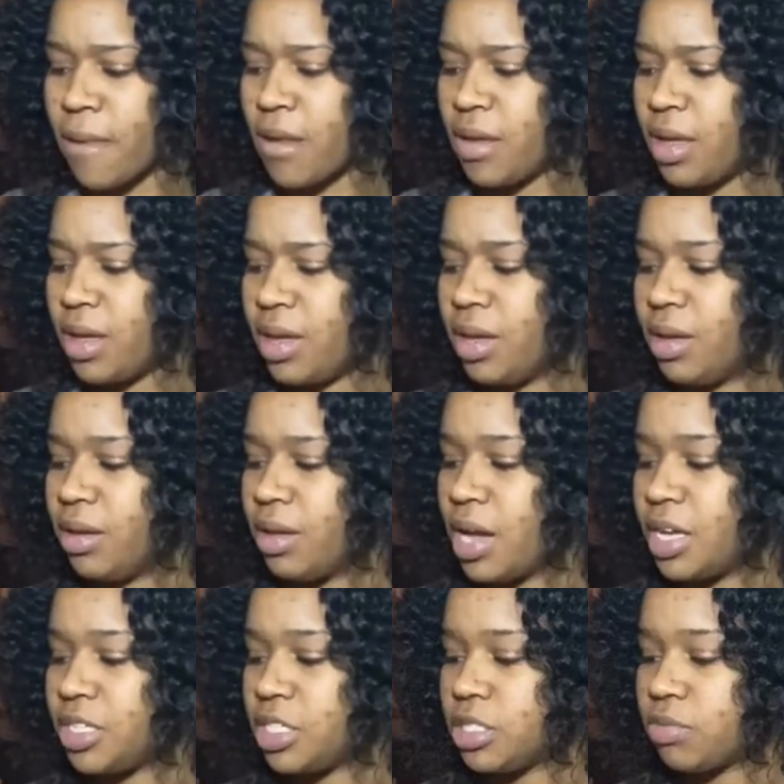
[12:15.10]
And I
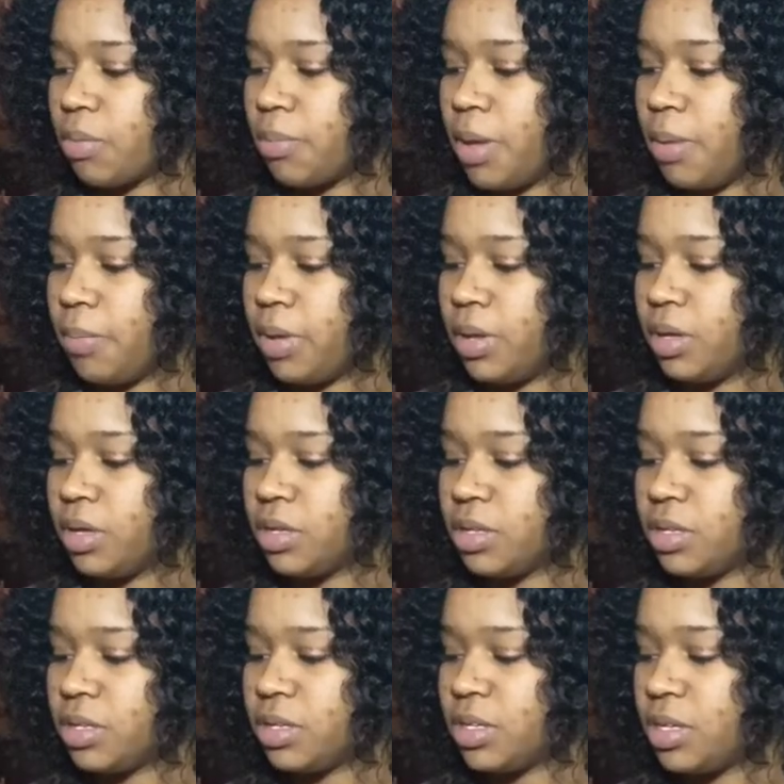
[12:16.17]
just remember
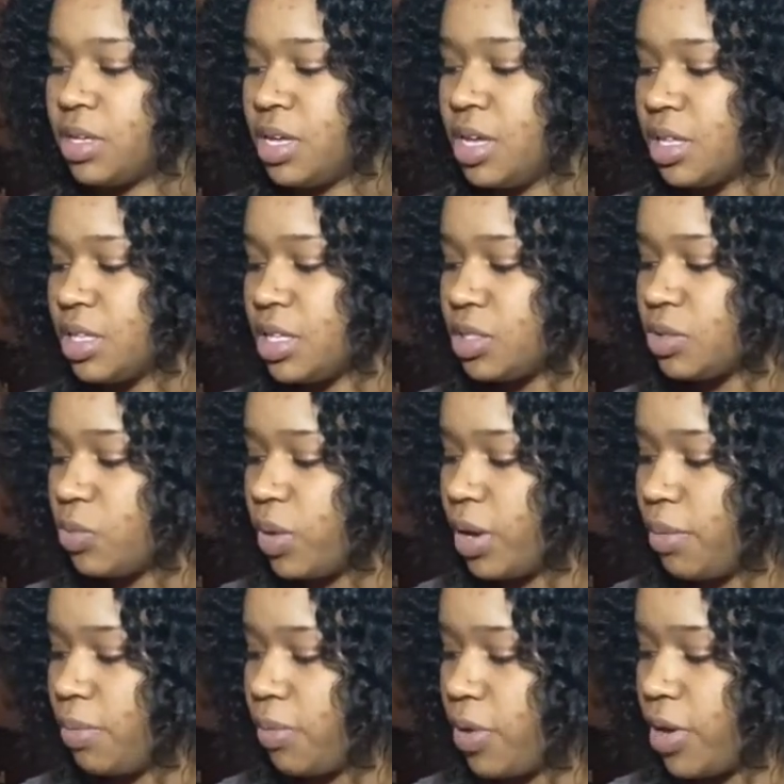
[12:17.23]
this
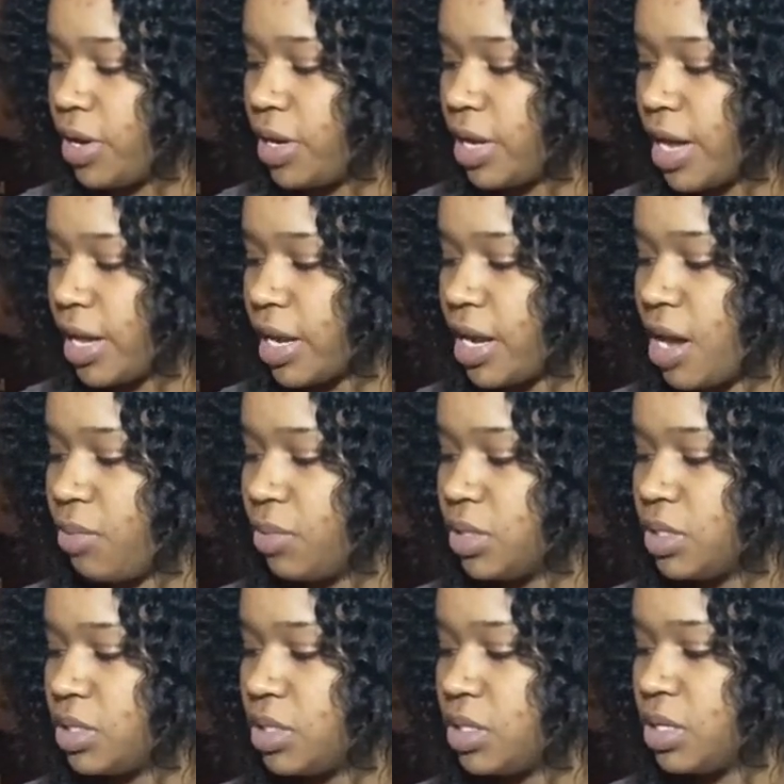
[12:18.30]
one morning, like, and
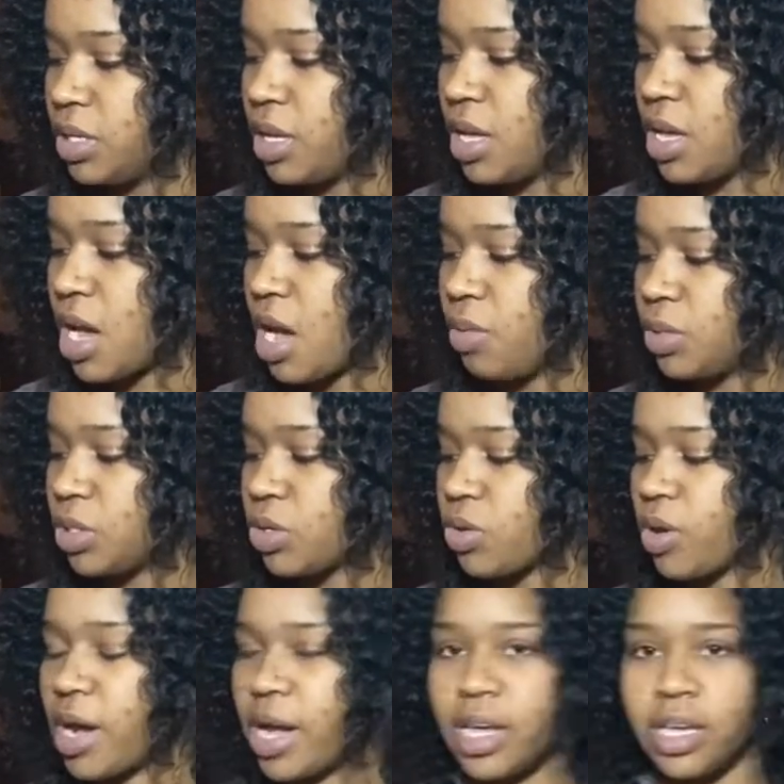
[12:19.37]
I was
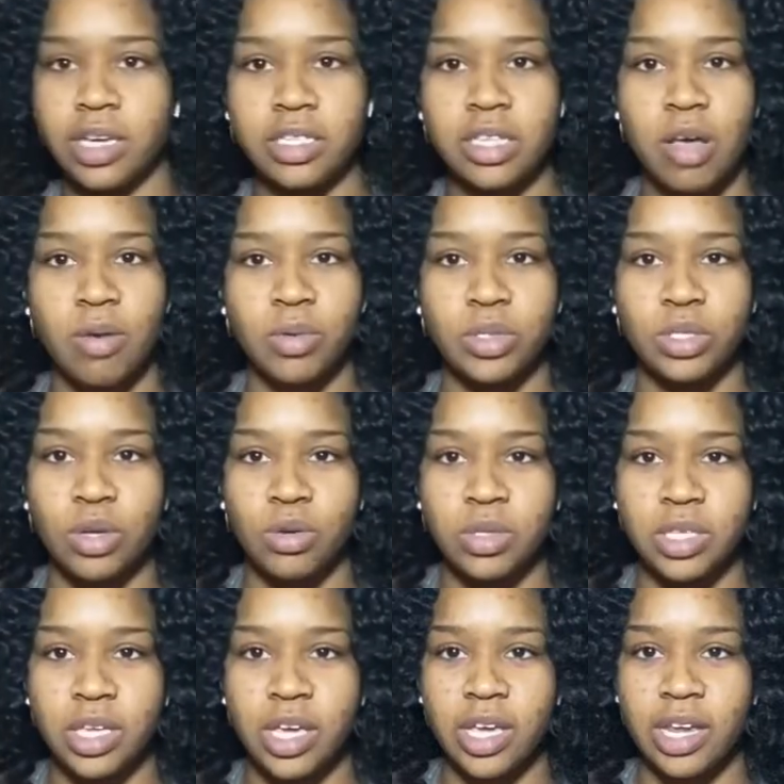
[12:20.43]
crying because I was so
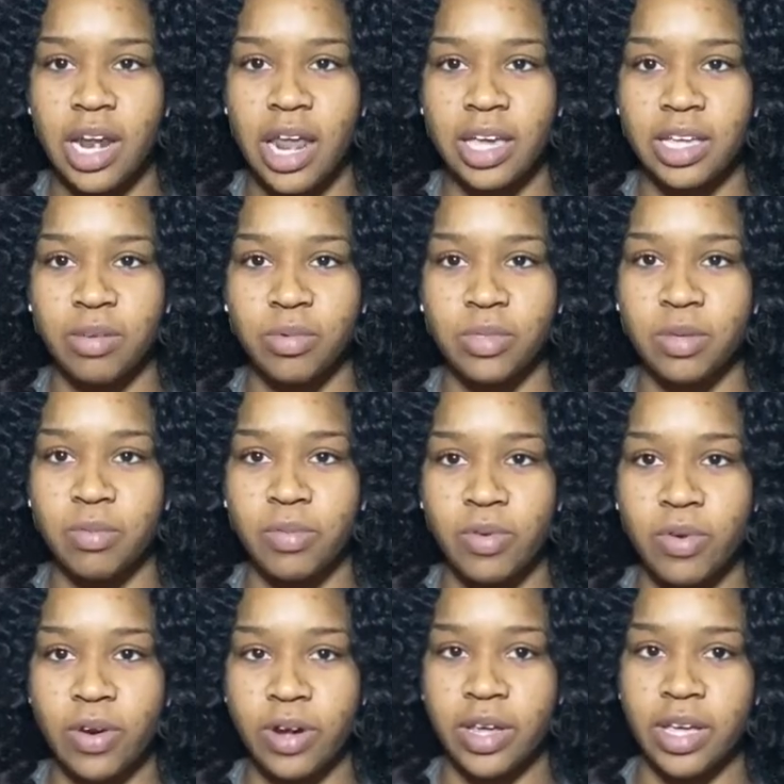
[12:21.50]
sad. Like, it was the
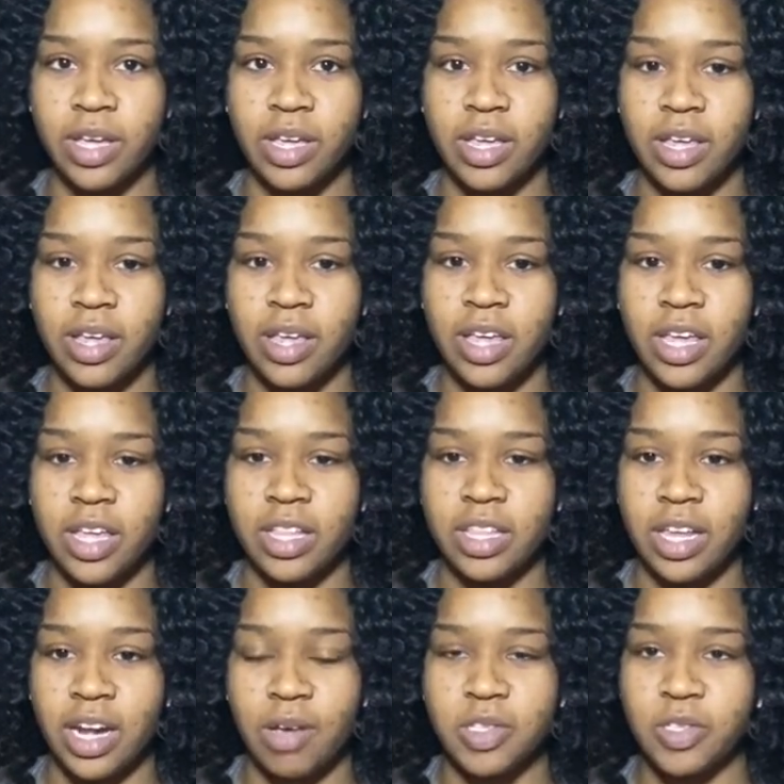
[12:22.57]
morning that
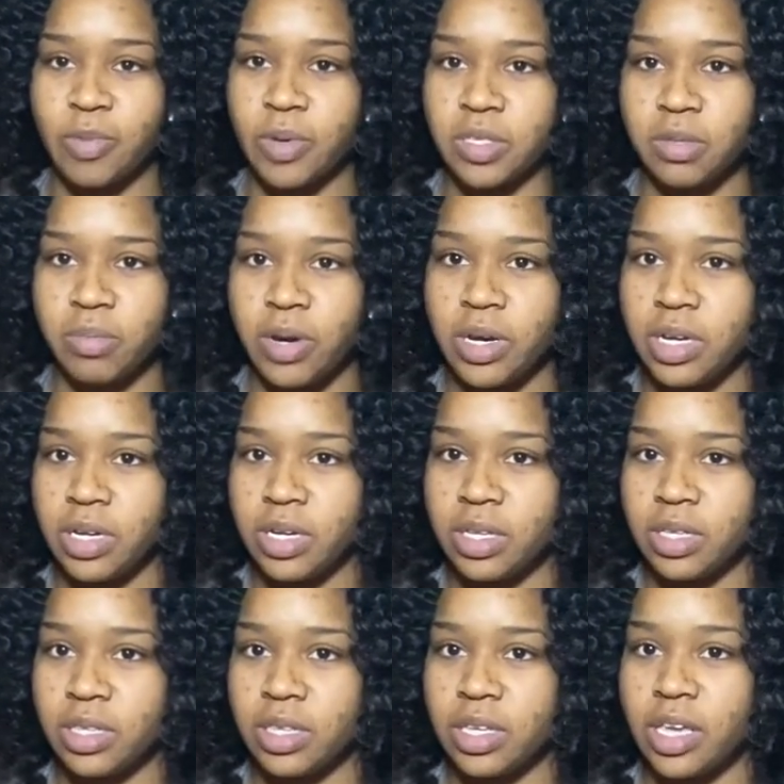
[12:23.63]
I was supposed to bring
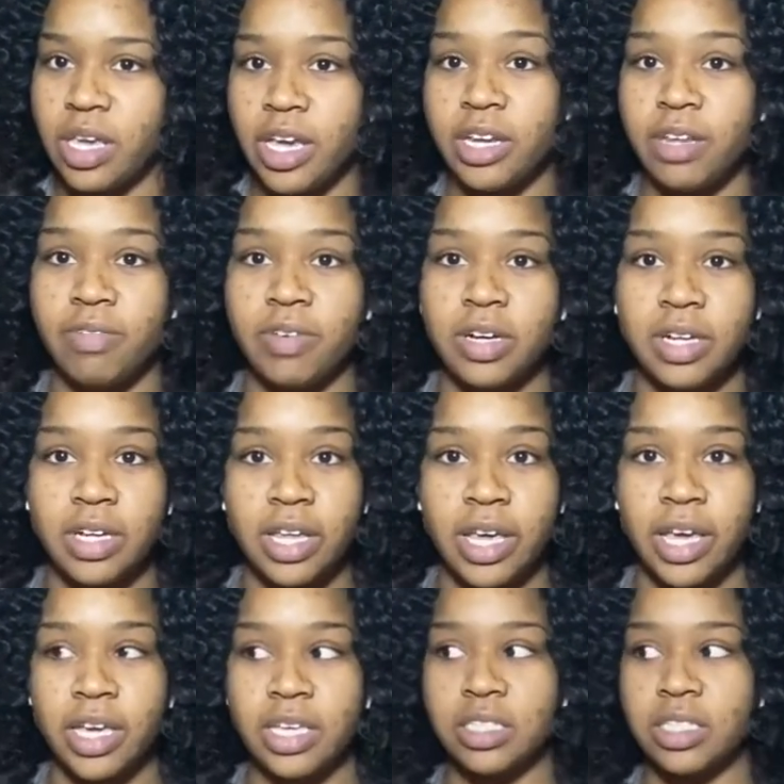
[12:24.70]
the candy for the
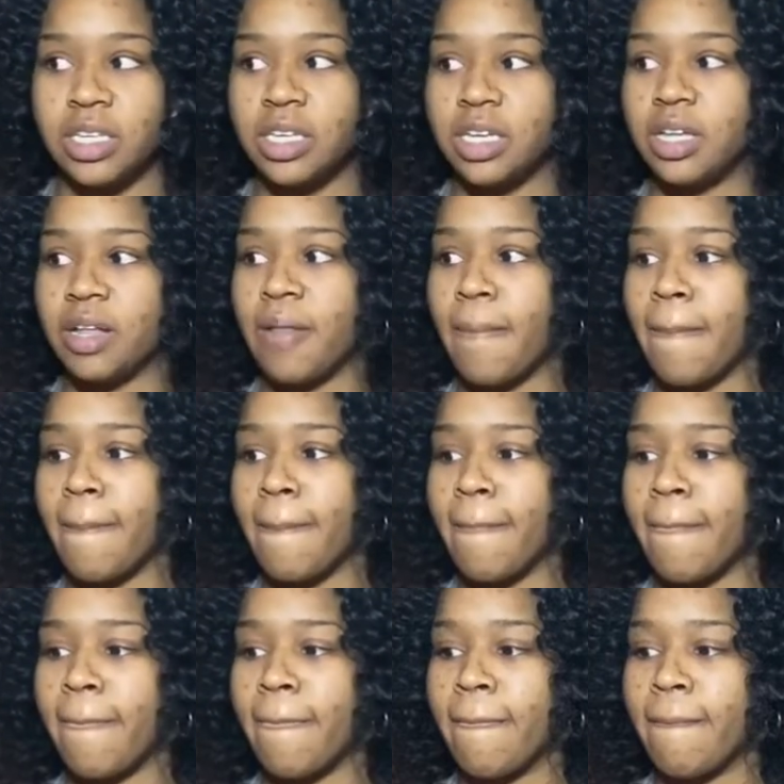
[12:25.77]
class, and
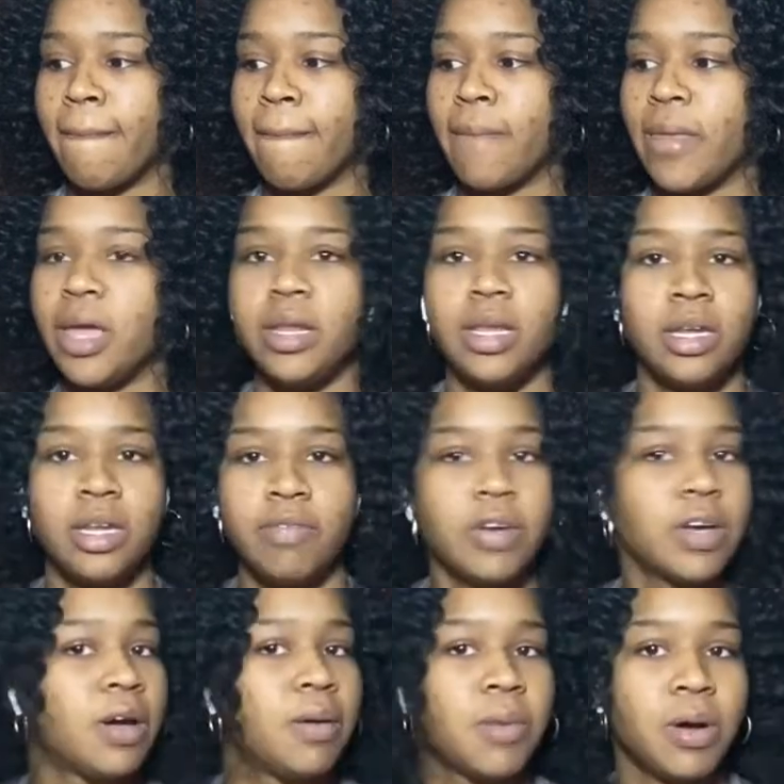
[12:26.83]
he didn't even
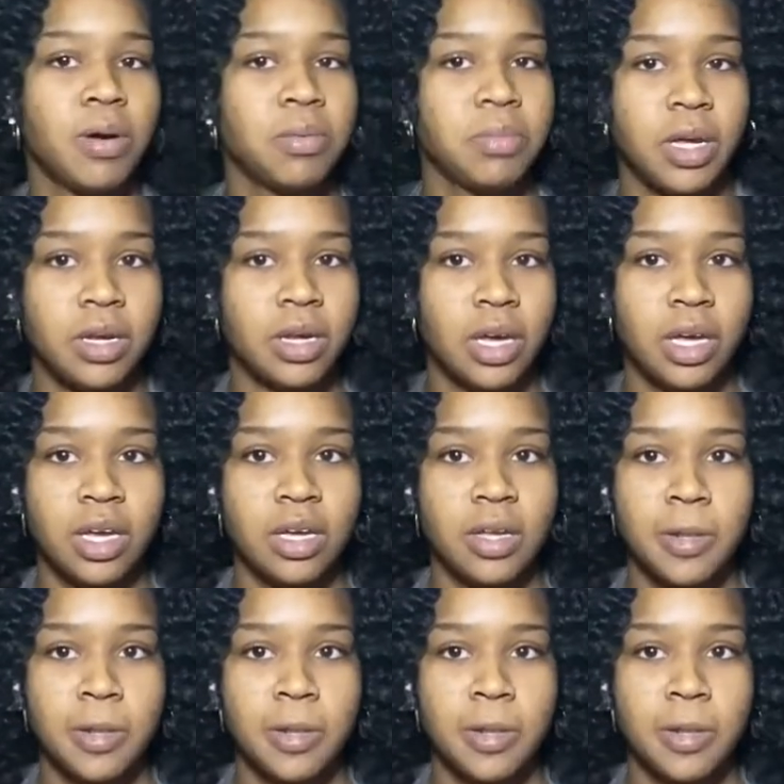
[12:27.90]
come home that night.